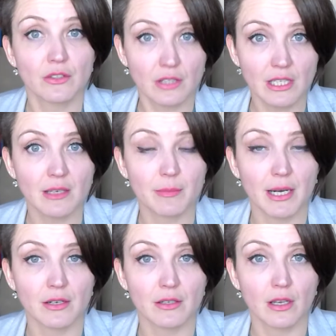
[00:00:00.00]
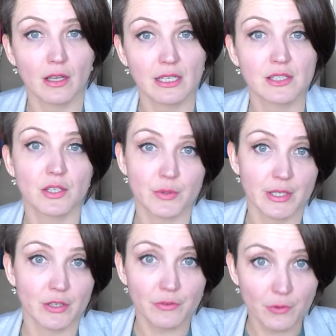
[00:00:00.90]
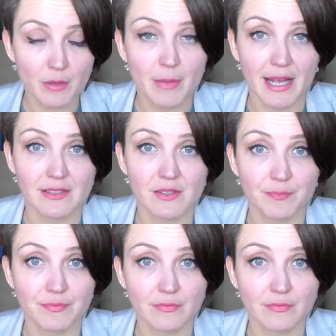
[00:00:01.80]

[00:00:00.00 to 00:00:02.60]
think about considering your formats.